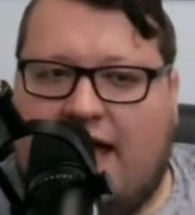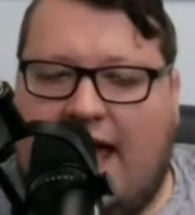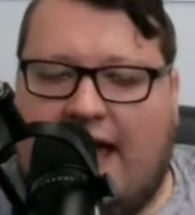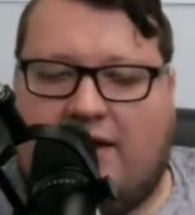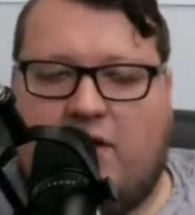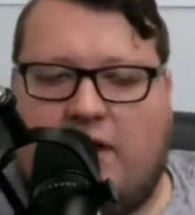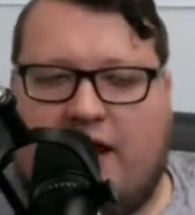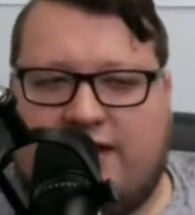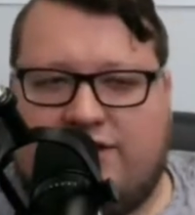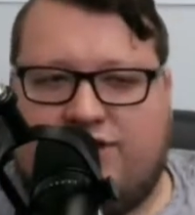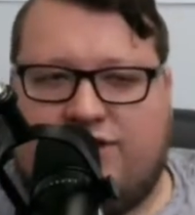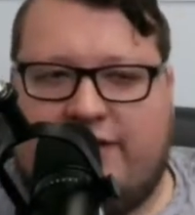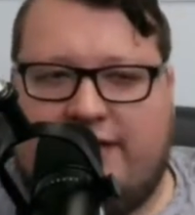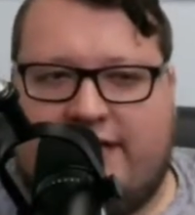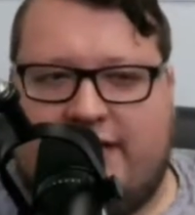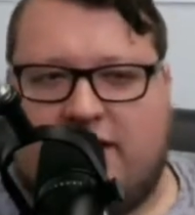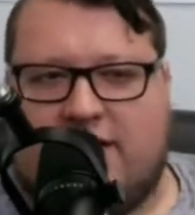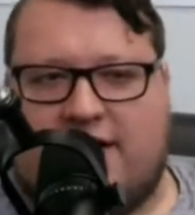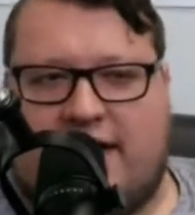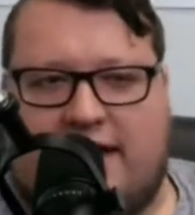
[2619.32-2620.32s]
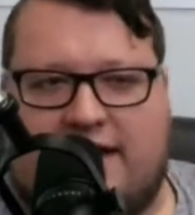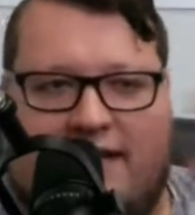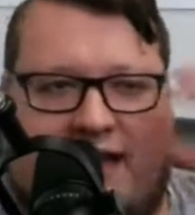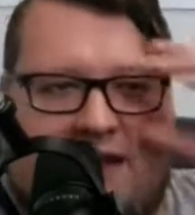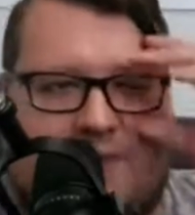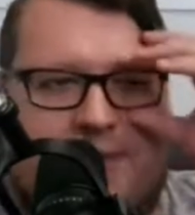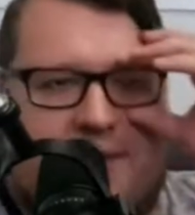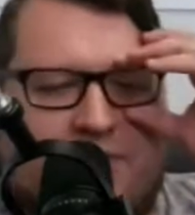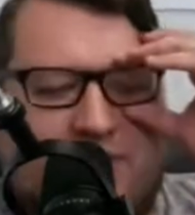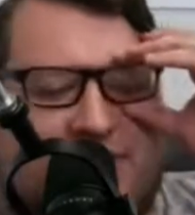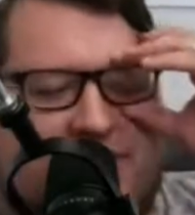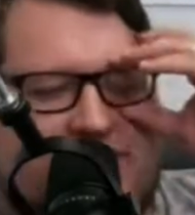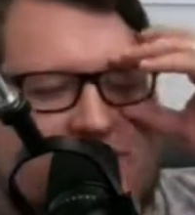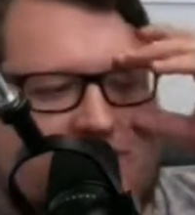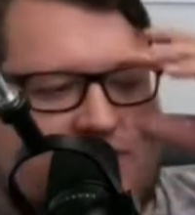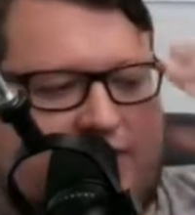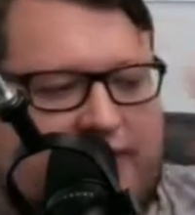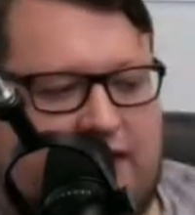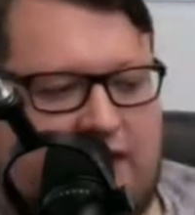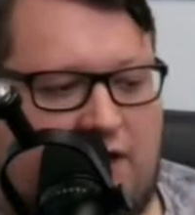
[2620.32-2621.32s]
And as you hear that, a lot of people sit
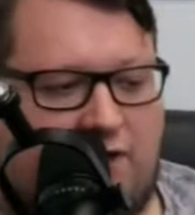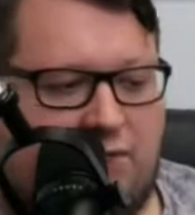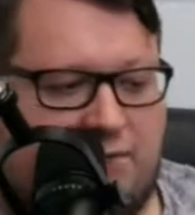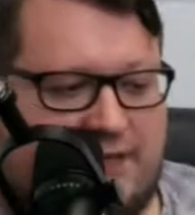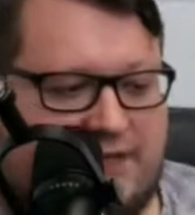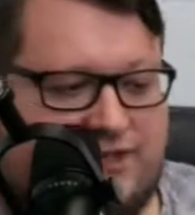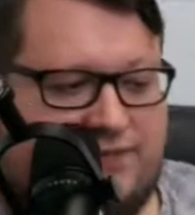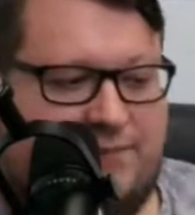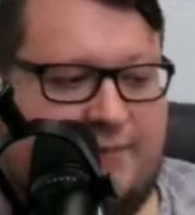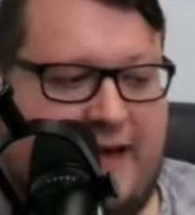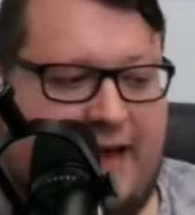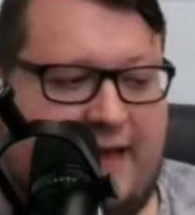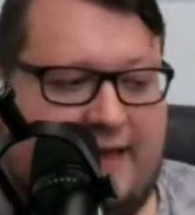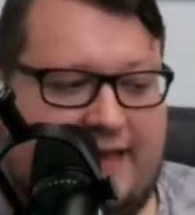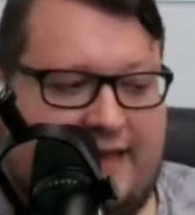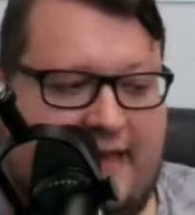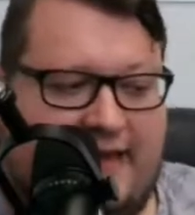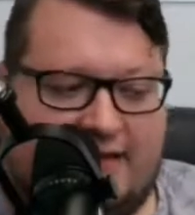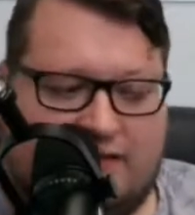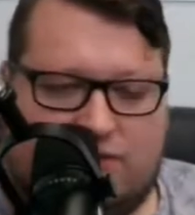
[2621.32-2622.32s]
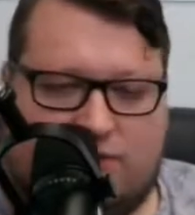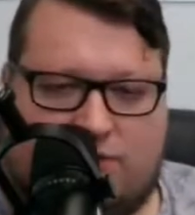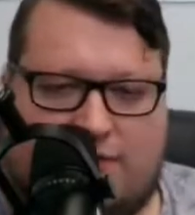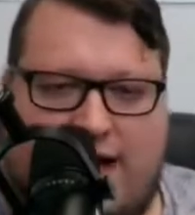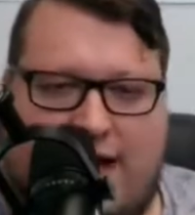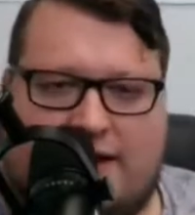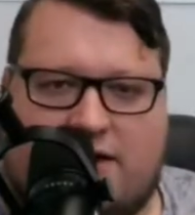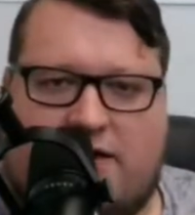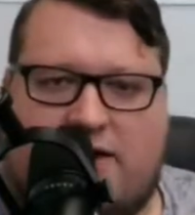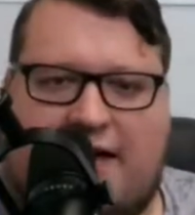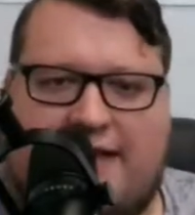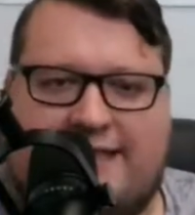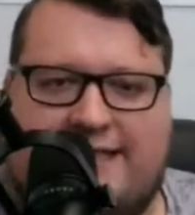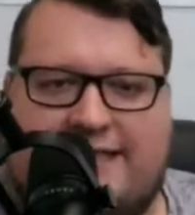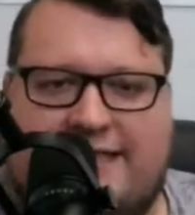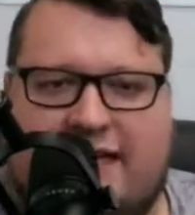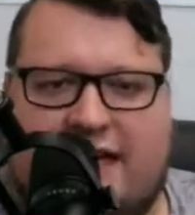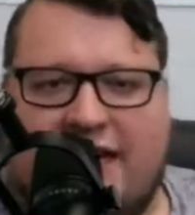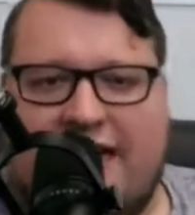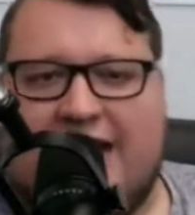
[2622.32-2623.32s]
there and say, government's bad. That is a radical
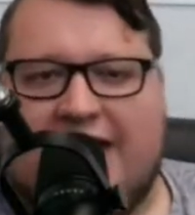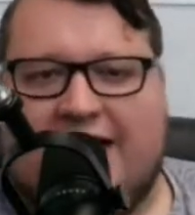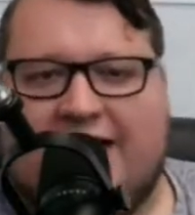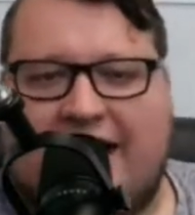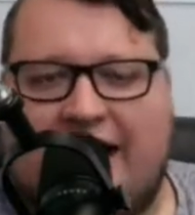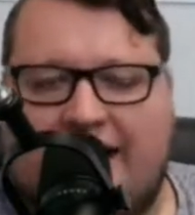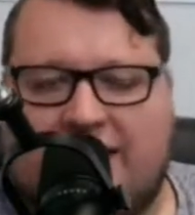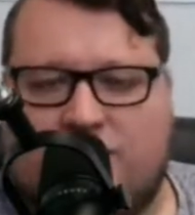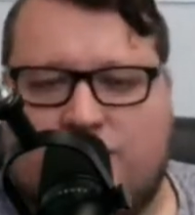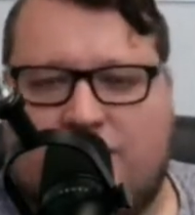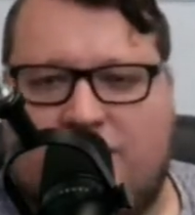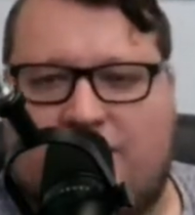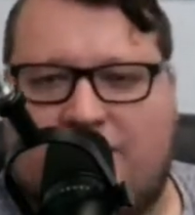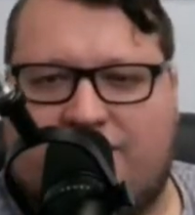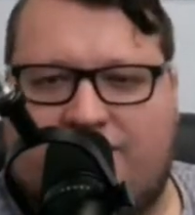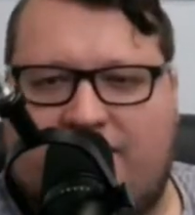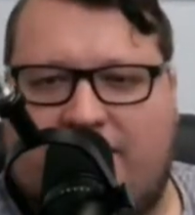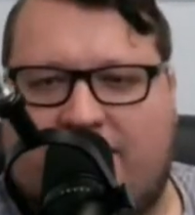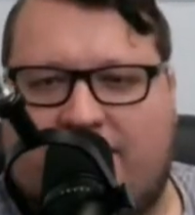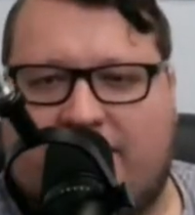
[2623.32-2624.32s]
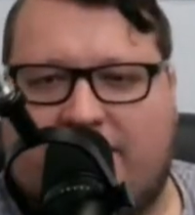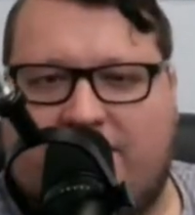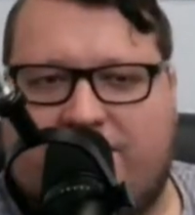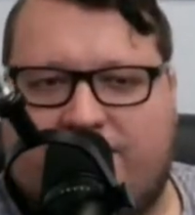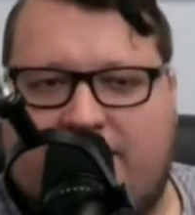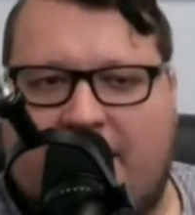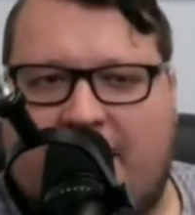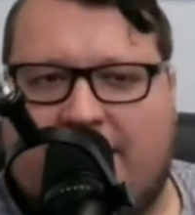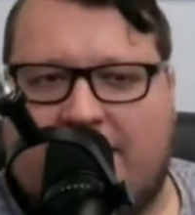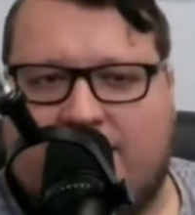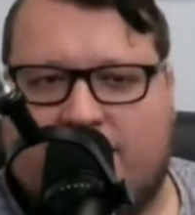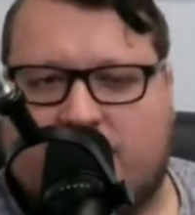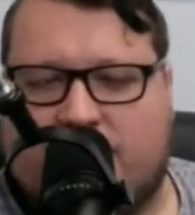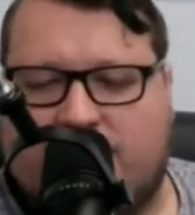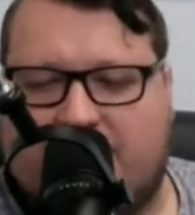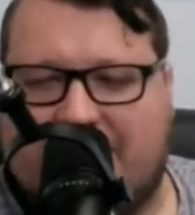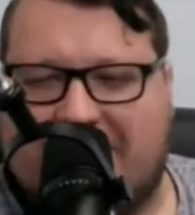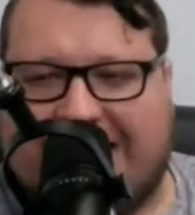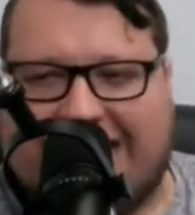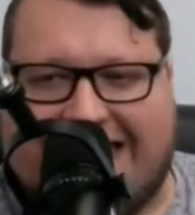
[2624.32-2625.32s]
idea. That is what our founding
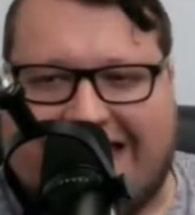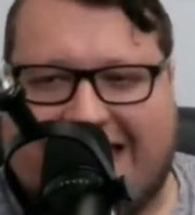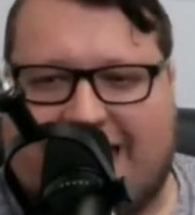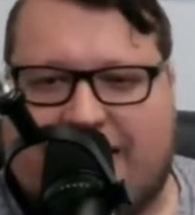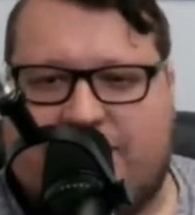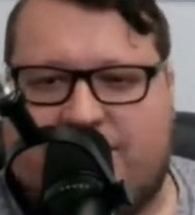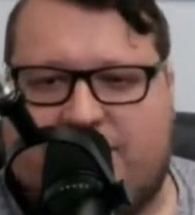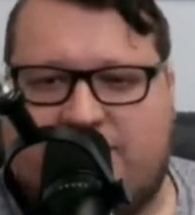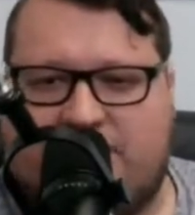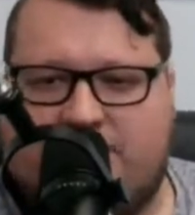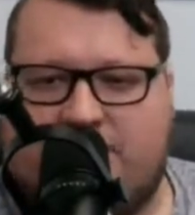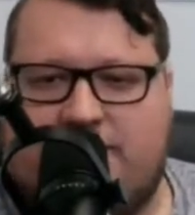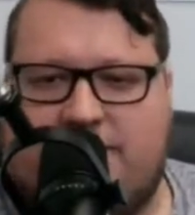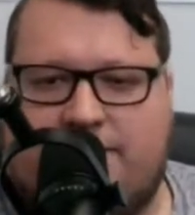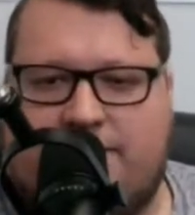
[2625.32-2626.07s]
fathers believed.